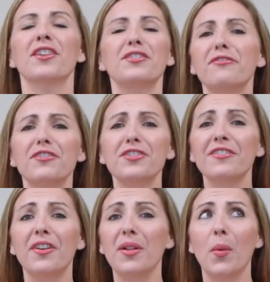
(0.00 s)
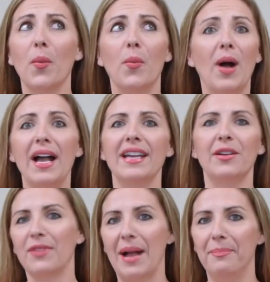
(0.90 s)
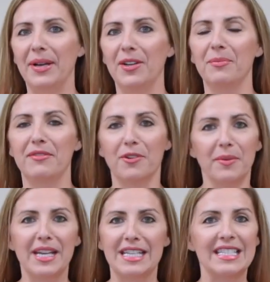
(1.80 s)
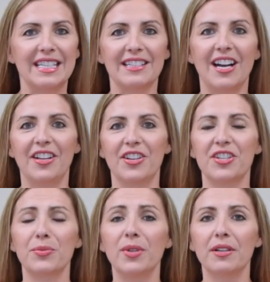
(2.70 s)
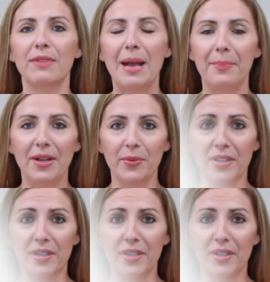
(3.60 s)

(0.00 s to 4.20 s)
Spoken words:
So first of all, why a wrap belt before we get into the colors? Well, a wrap belt